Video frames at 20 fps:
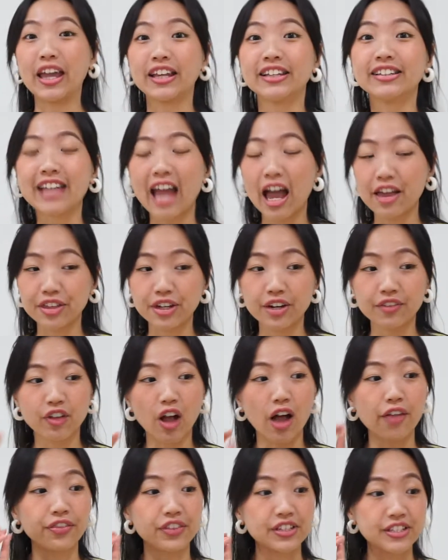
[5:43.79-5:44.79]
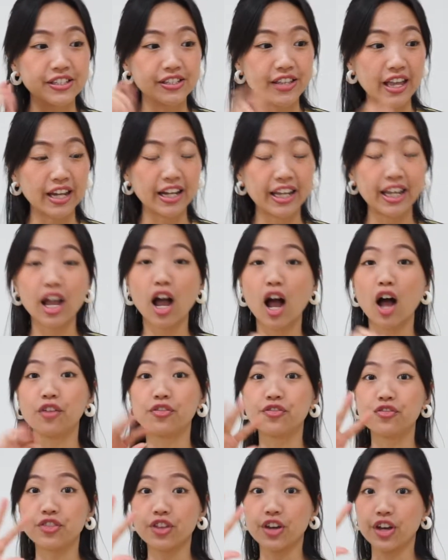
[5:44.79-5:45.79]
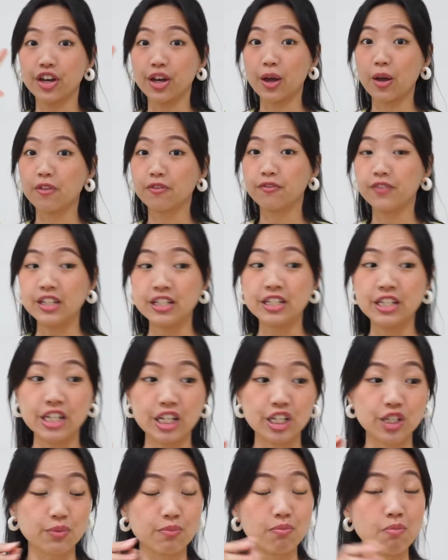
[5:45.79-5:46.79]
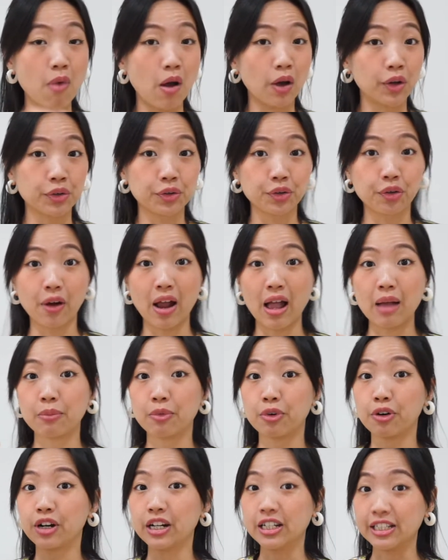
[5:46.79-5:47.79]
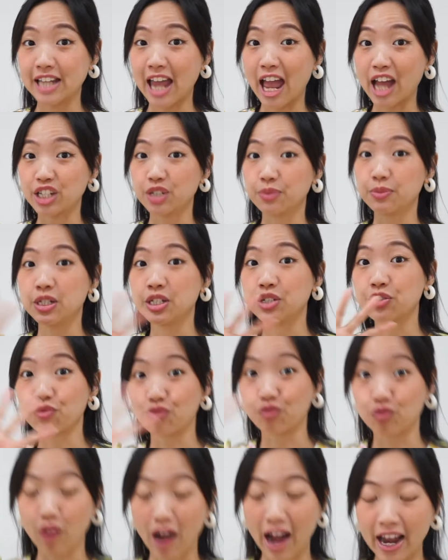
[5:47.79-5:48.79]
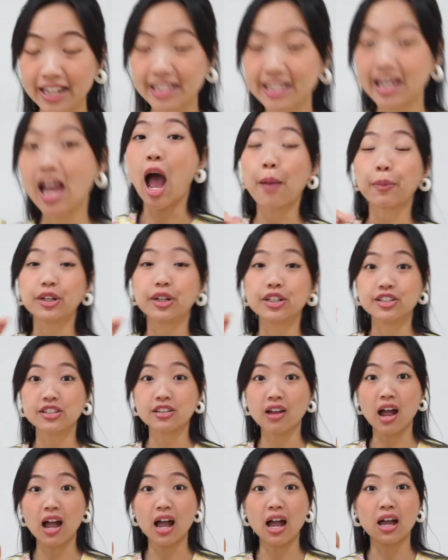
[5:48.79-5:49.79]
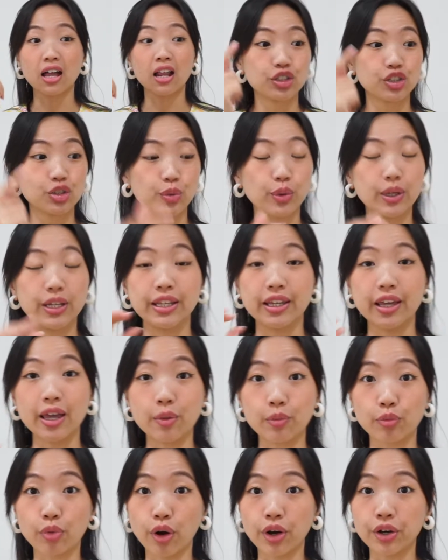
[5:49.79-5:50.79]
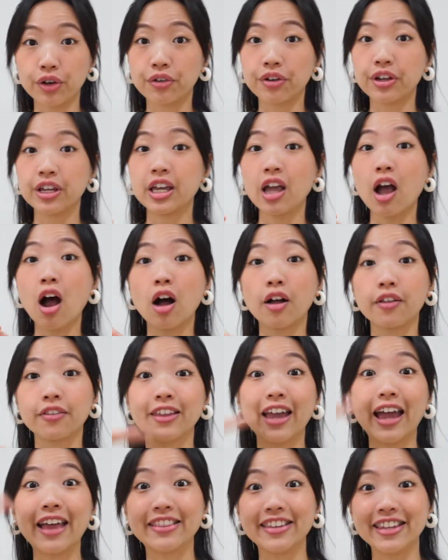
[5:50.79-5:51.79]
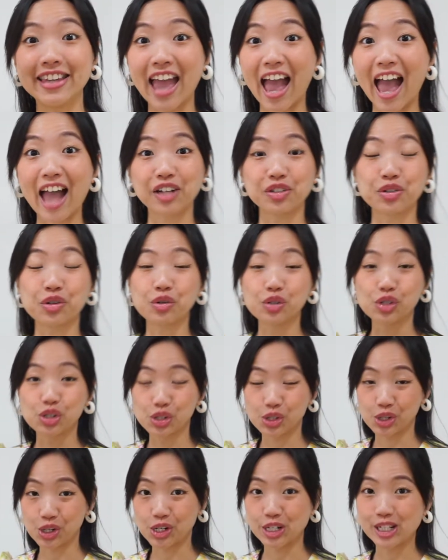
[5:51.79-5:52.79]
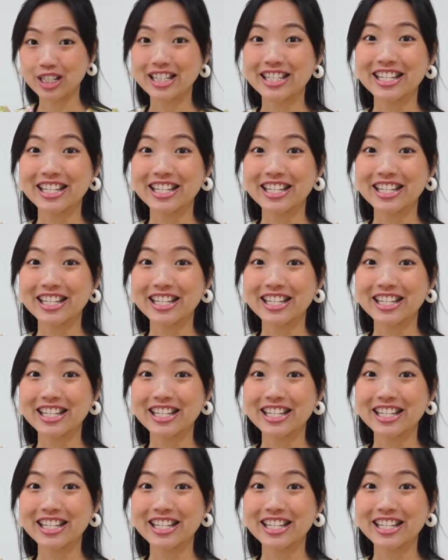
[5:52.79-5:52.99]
now that I've got the setting of the vintage monogrammer attachment right, I'm gonna start doing the embroidery on the actual shirts.